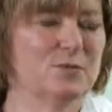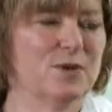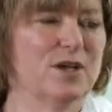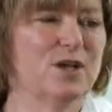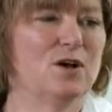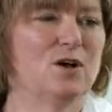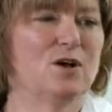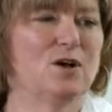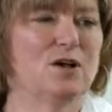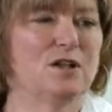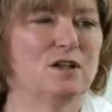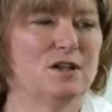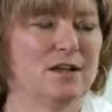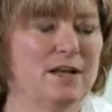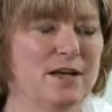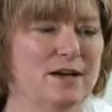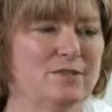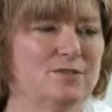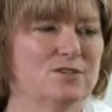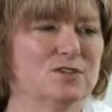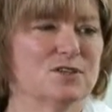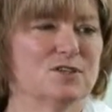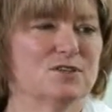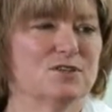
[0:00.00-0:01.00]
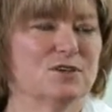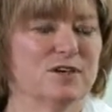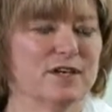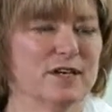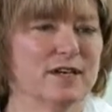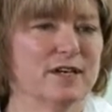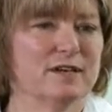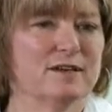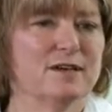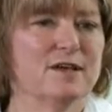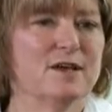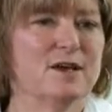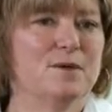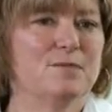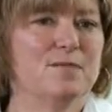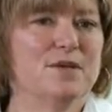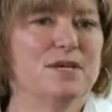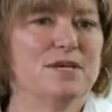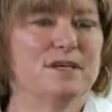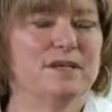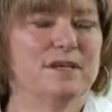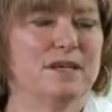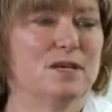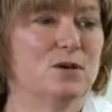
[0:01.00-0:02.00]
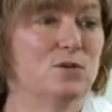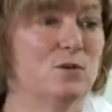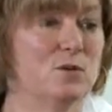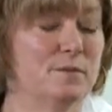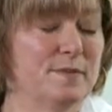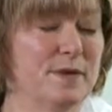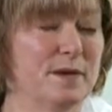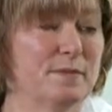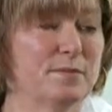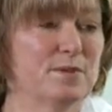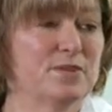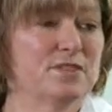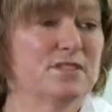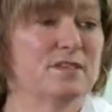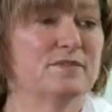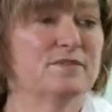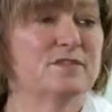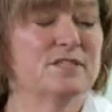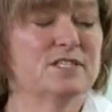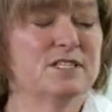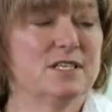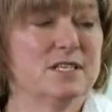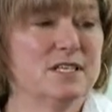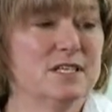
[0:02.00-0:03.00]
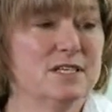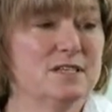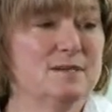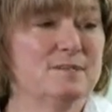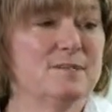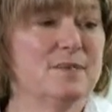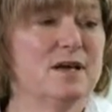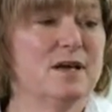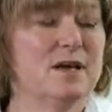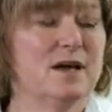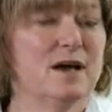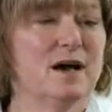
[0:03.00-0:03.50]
We all have to look at being equal members of the team,